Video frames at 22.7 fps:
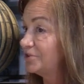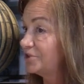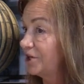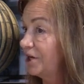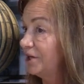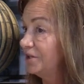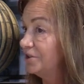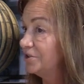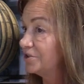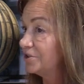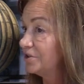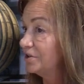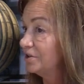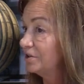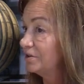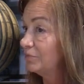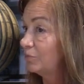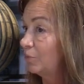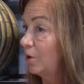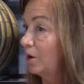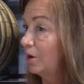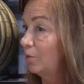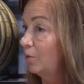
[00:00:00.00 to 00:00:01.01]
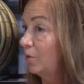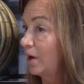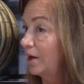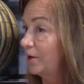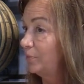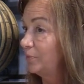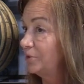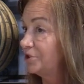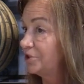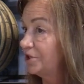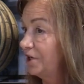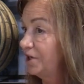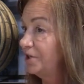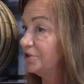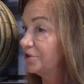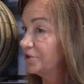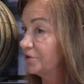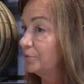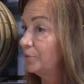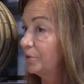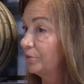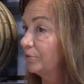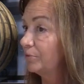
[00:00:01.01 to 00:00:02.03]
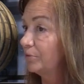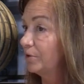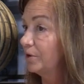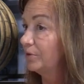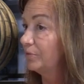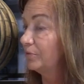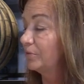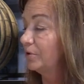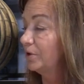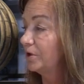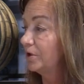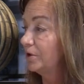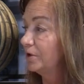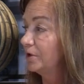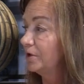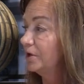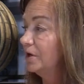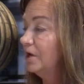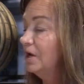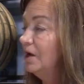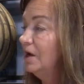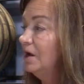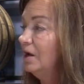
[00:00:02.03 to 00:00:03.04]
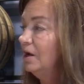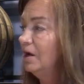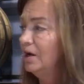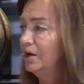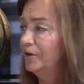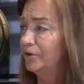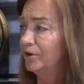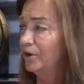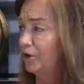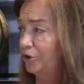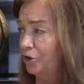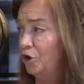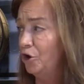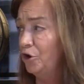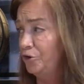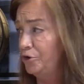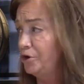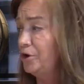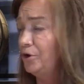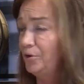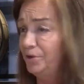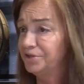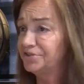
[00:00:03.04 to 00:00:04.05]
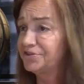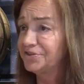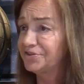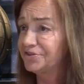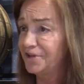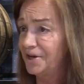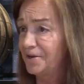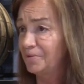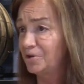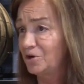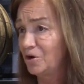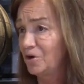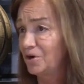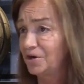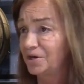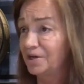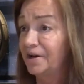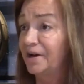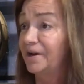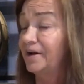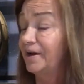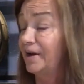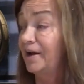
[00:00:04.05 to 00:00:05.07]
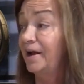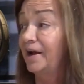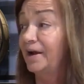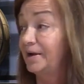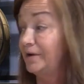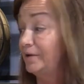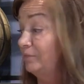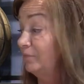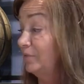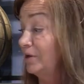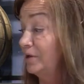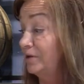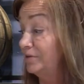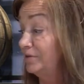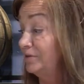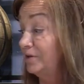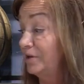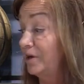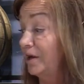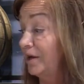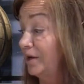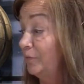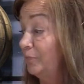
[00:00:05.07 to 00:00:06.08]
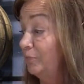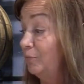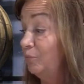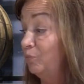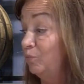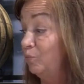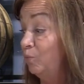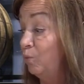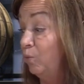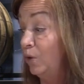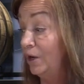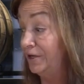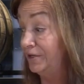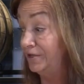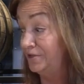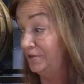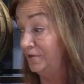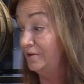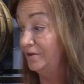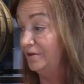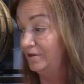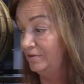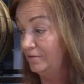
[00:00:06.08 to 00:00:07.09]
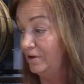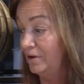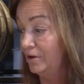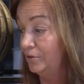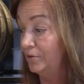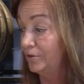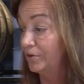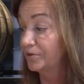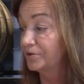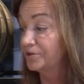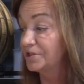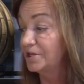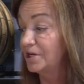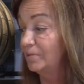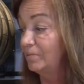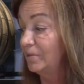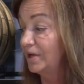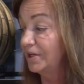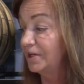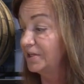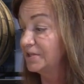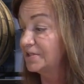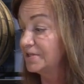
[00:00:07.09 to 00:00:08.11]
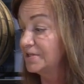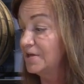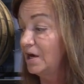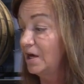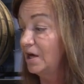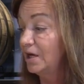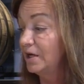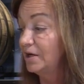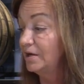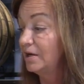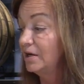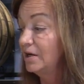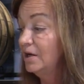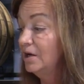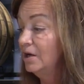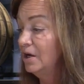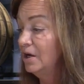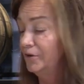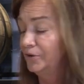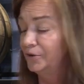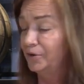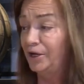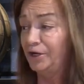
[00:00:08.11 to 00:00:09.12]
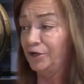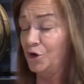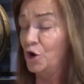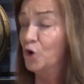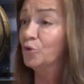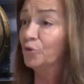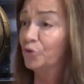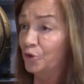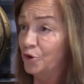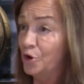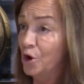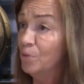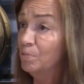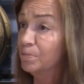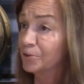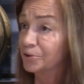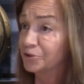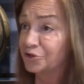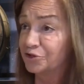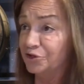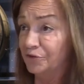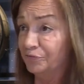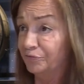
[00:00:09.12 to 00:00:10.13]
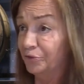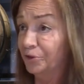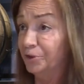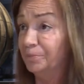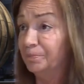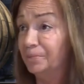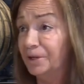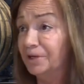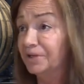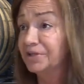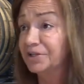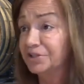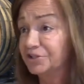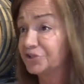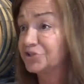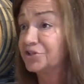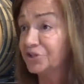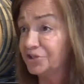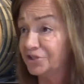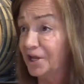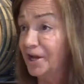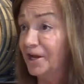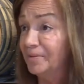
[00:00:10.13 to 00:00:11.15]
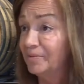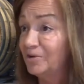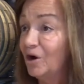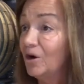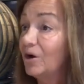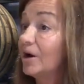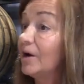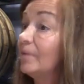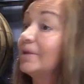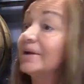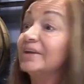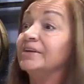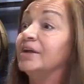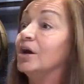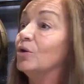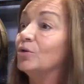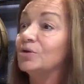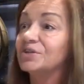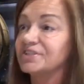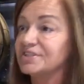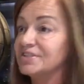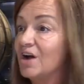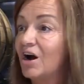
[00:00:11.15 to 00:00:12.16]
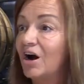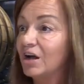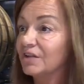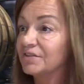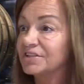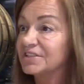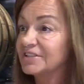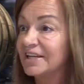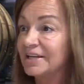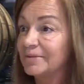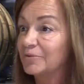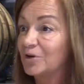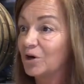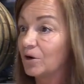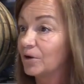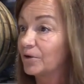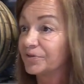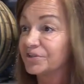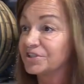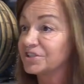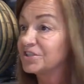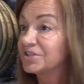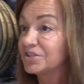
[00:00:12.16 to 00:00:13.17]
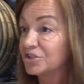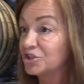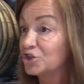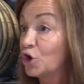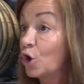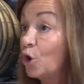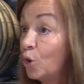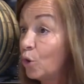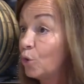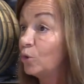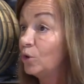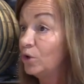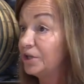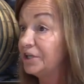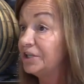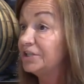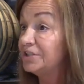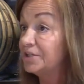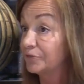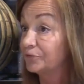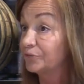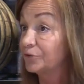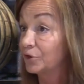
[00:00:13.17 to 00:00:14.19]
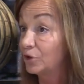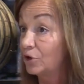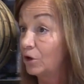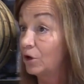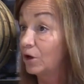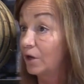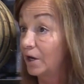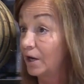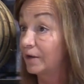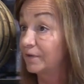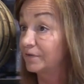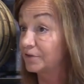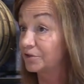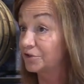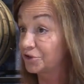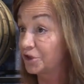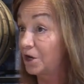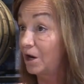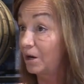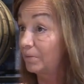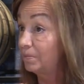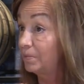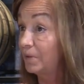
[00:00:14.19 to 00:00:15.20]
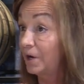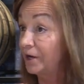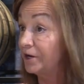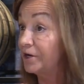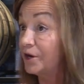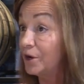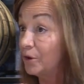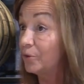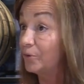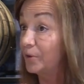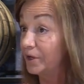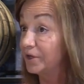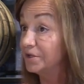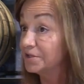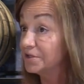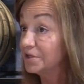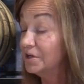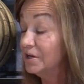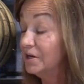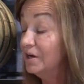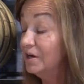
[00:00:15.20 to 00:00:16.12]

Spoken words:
change it? We were running really good. And they're like, oh no, it's the same car. And I went to the owners and I'm like, it's not. They're like, no, the number's different, but it's the same car. And I'm like, no, it's not the same car. This is a totally different car out of the shop. I know it.